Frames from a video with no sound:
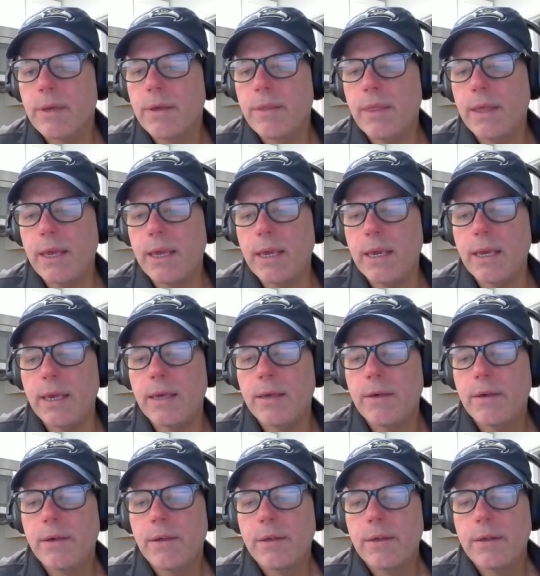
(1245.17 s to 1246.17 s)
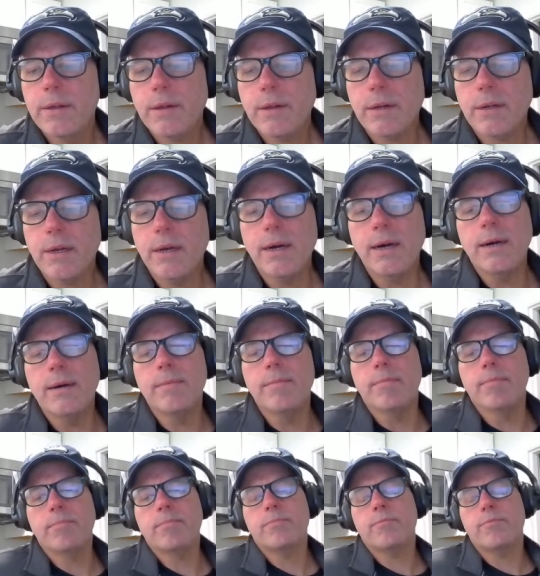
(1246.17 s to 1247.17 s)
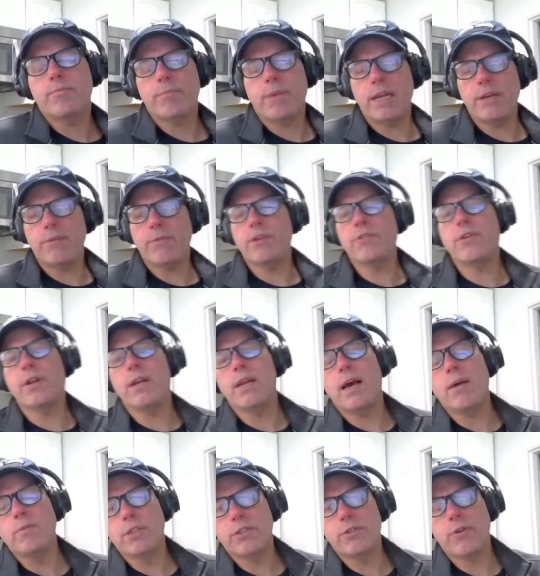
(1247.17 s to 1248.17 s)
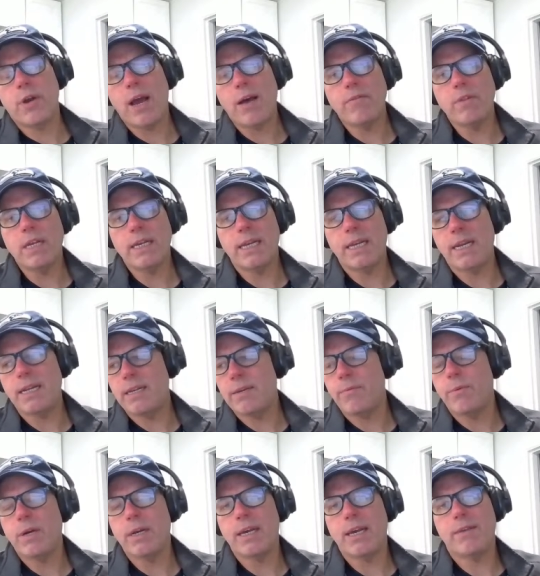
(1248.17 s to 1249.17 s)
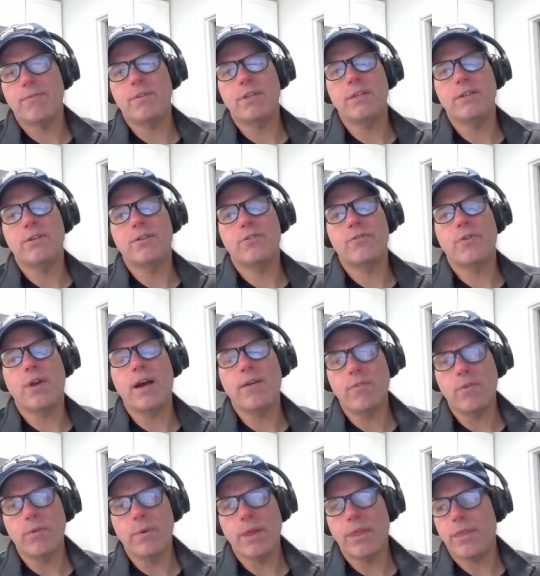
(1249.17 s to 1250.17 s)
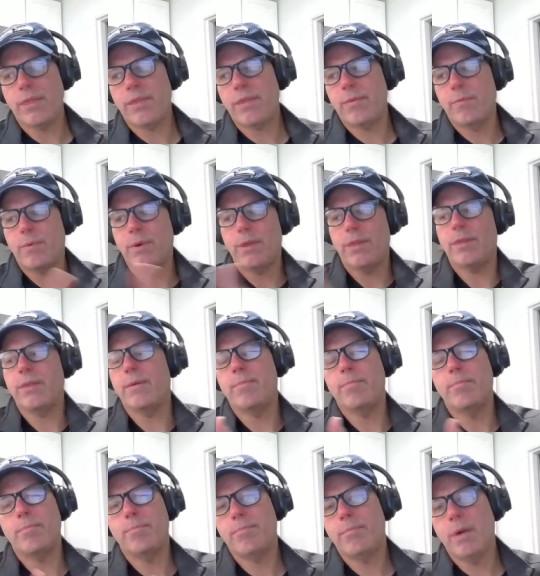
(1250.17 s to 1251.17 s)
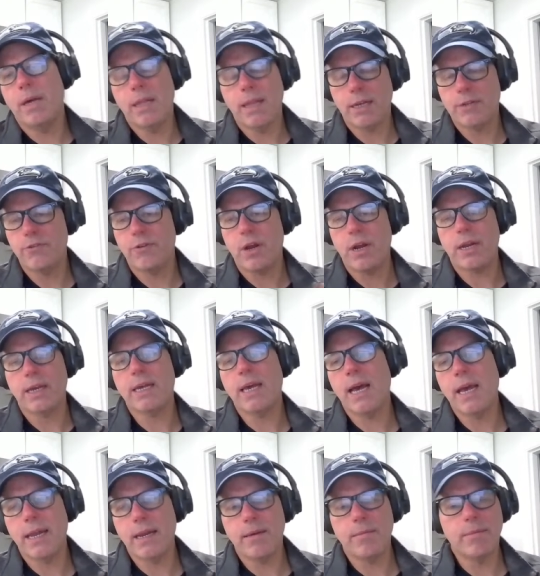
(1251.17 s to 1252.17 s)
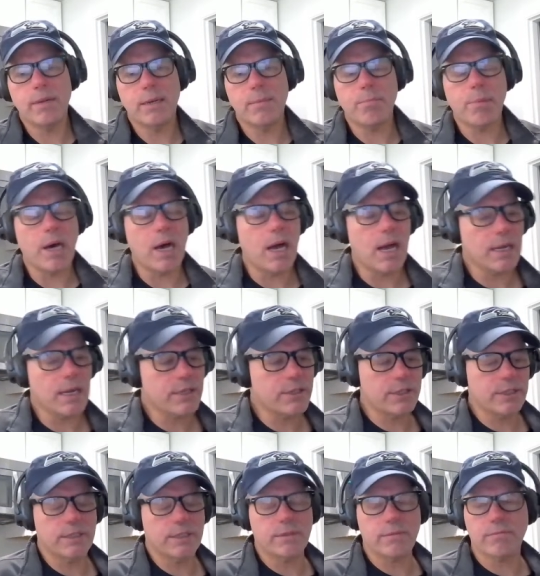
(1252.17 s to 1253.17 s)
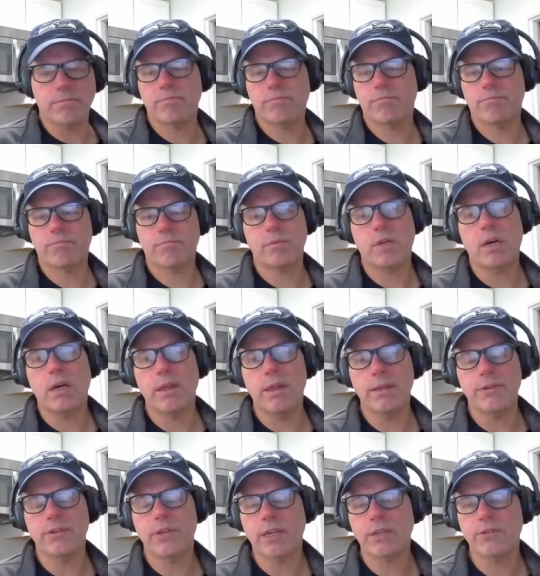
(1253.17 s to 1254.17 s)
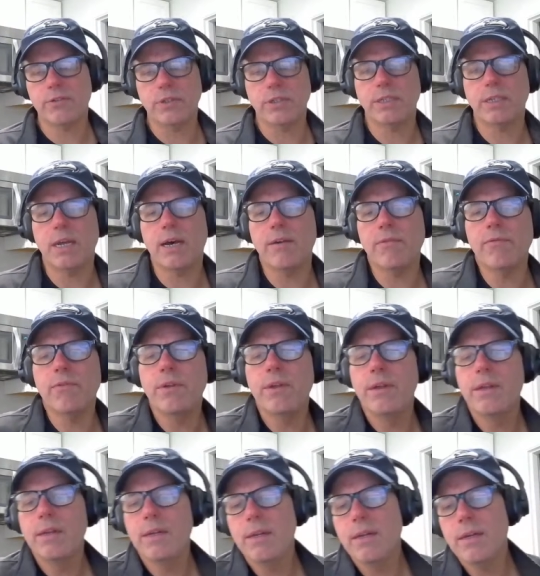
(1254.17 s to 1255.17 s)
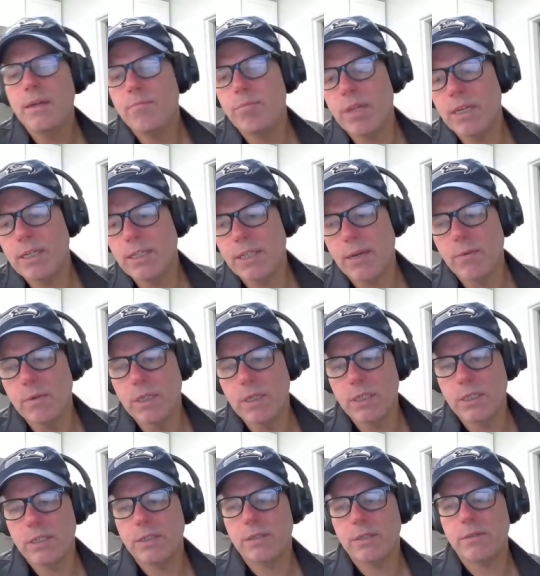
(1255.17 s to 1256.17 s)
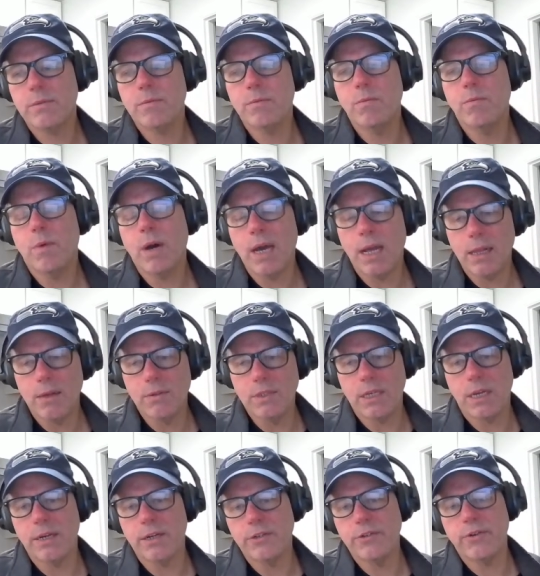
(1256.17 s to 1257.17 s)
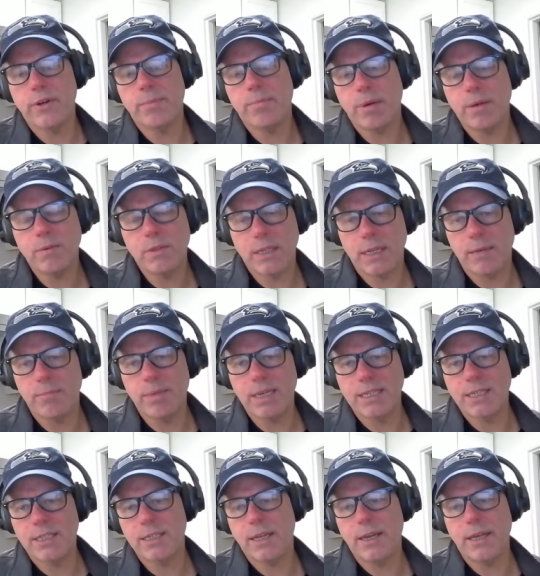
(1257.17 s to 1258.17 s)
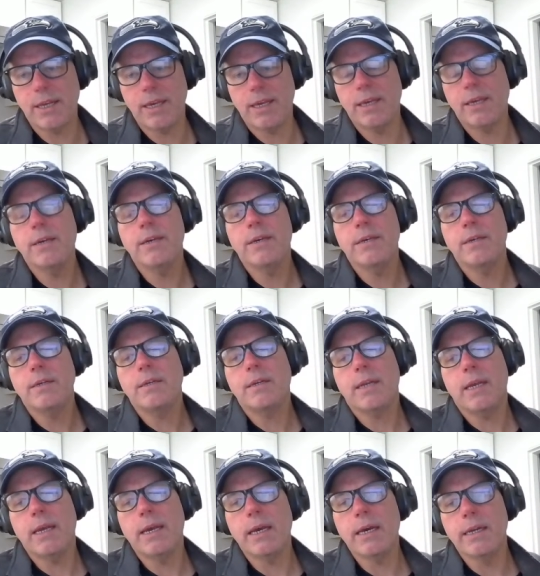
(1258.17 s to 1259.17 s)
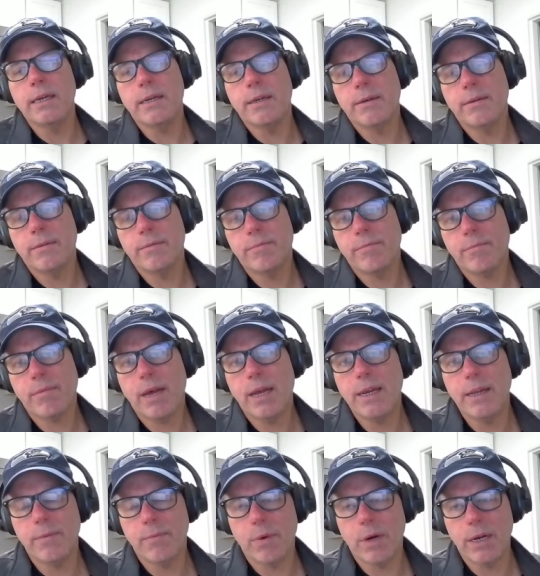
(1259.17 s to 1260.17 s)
The main reason I was traveling and I didn't want to have to travel with the electronic item in a box and all this extra stuff. Plus, while I was on a trip, I was in a big city, and I didn't